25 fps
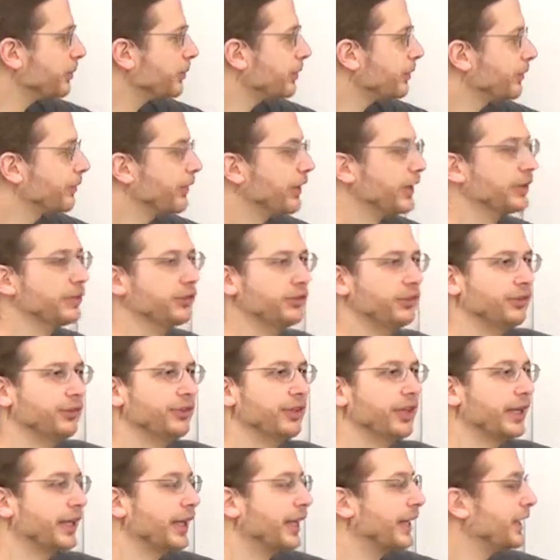number of things,
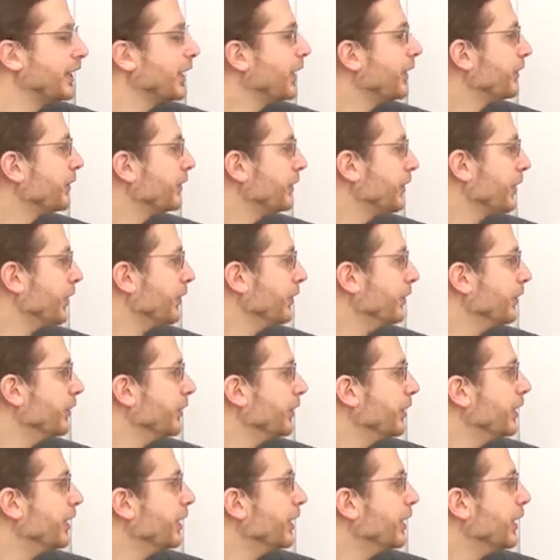just like any other node.
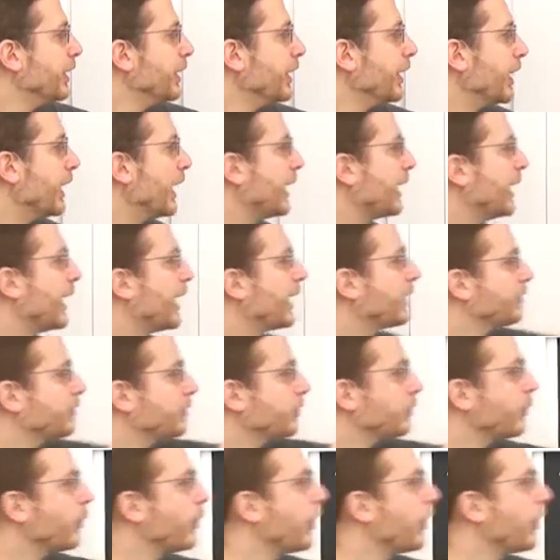And x and